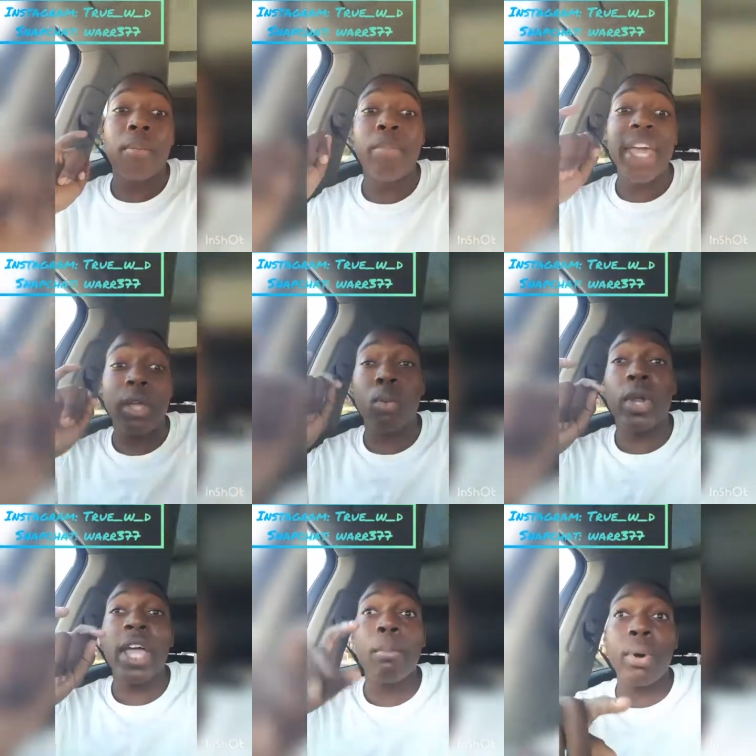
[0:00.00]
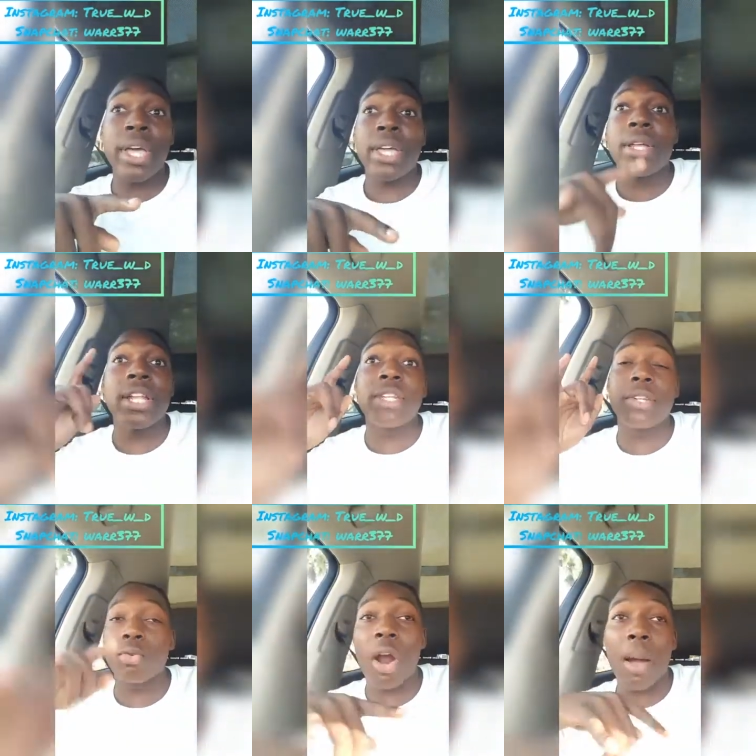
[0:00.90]
big red button, hit the
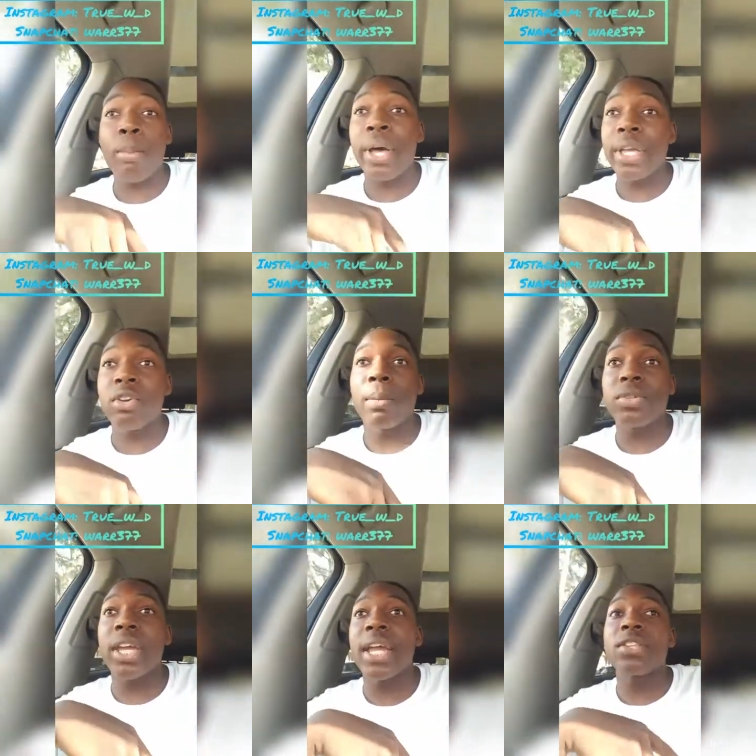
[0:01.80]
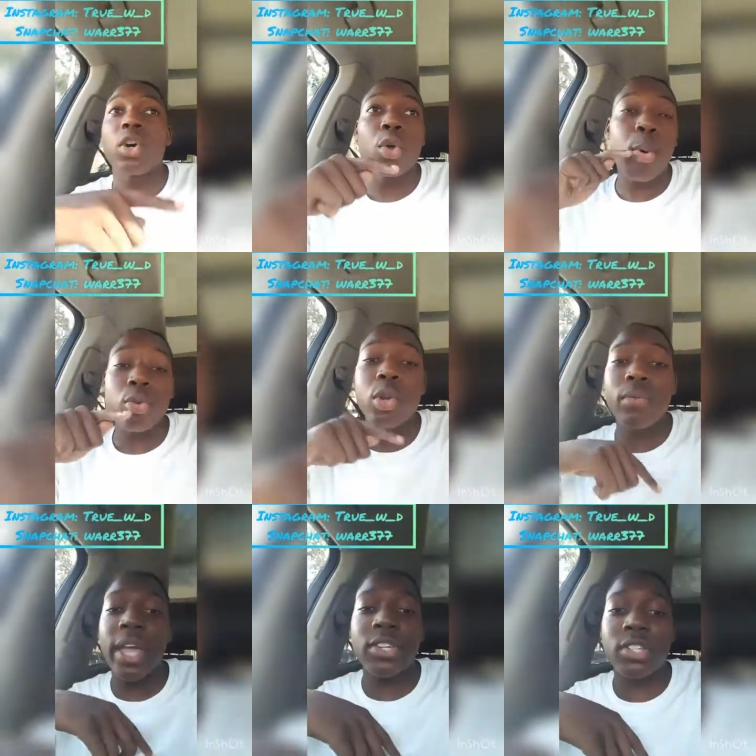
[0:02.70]
subscribe button, you know what I'm saying? Turn those post
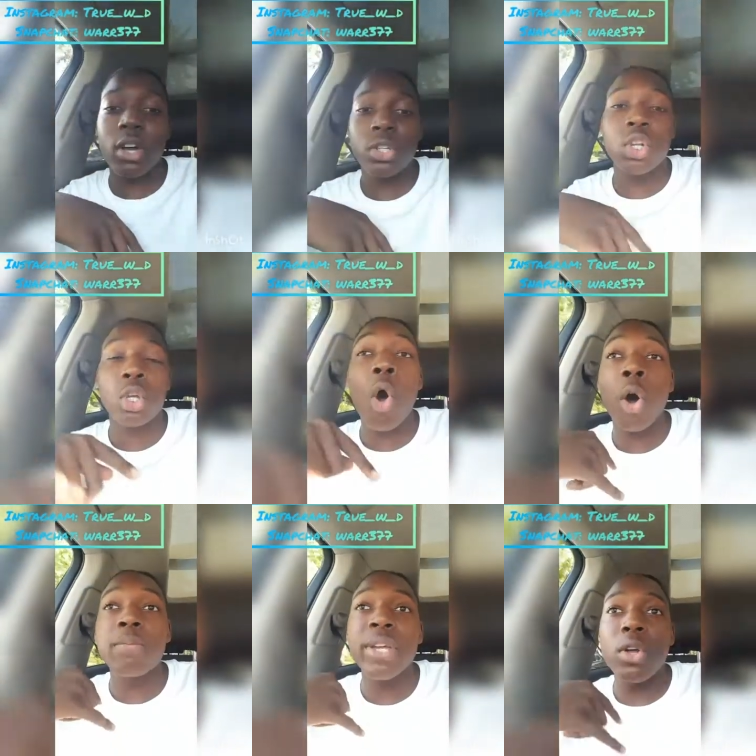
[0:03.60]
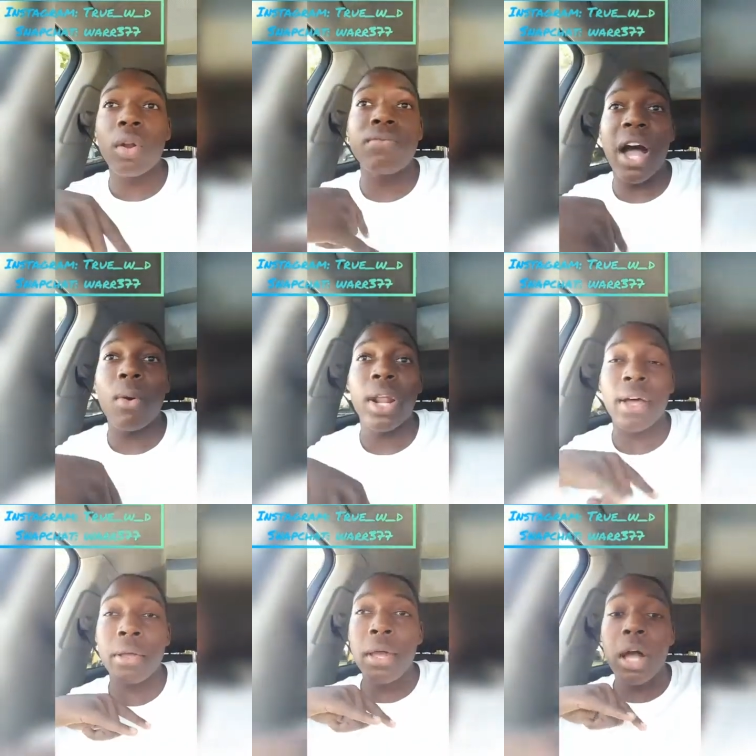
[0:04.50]
notifications on so you'll always be notified when
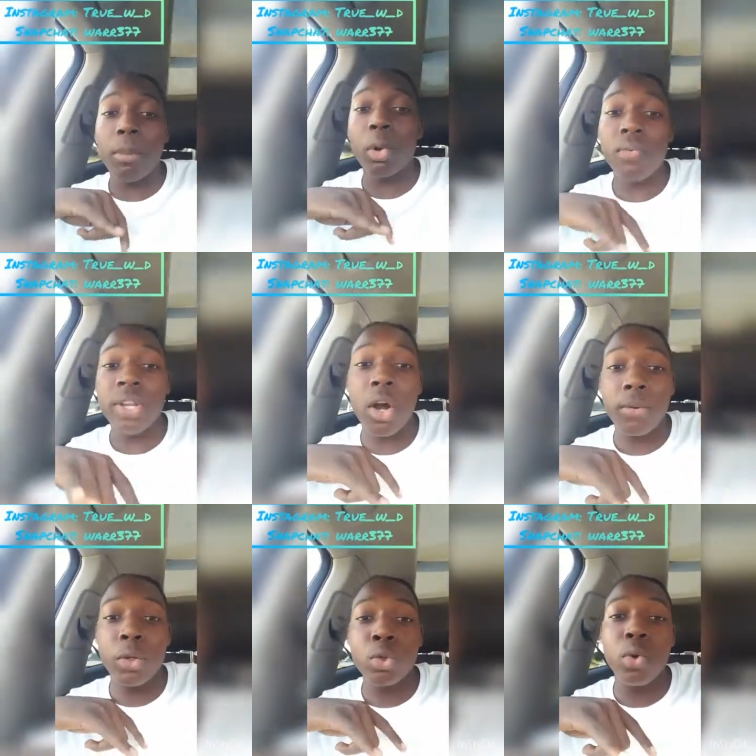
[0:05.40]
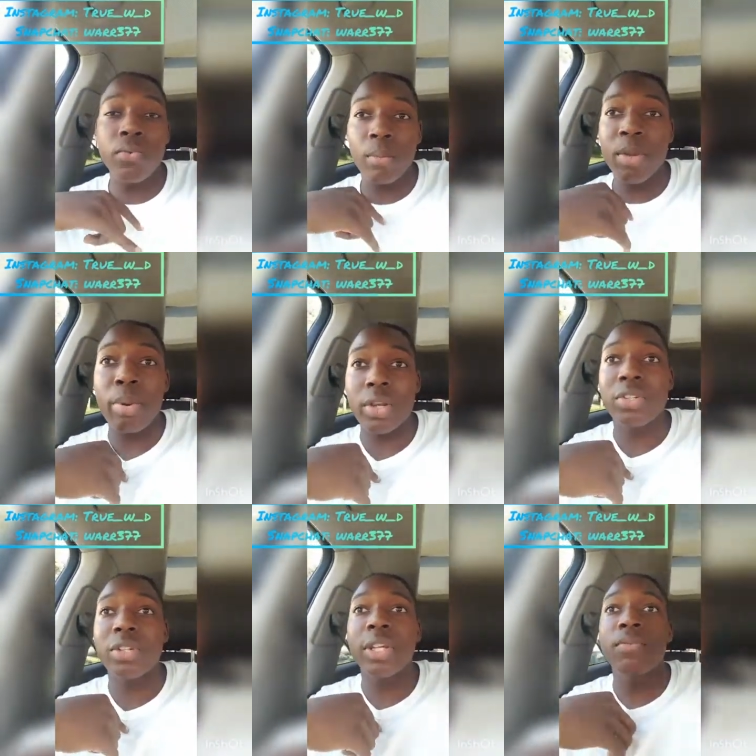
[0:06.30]
I upload a video on YouTube from me
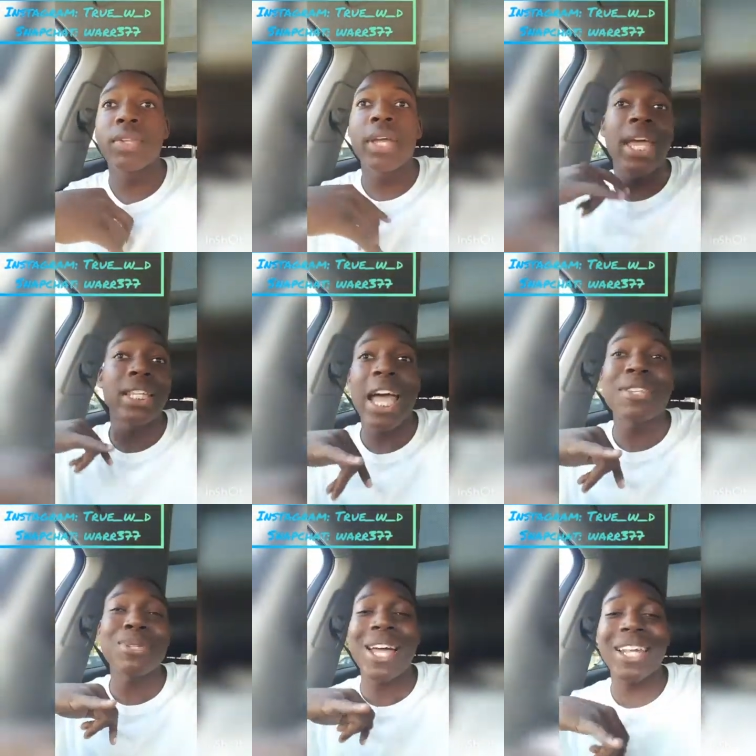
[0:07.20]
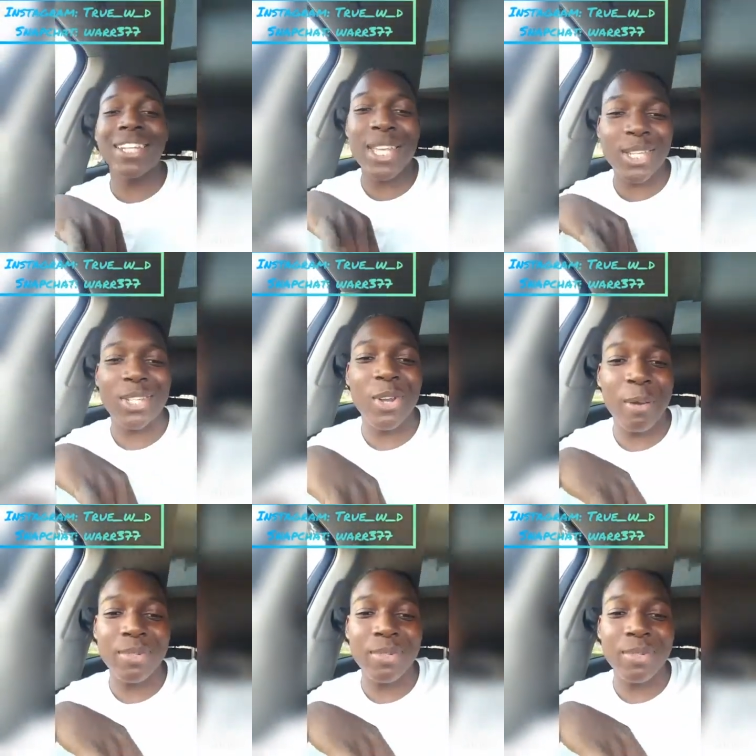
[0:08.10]
personally. And last but not least, you know what I'm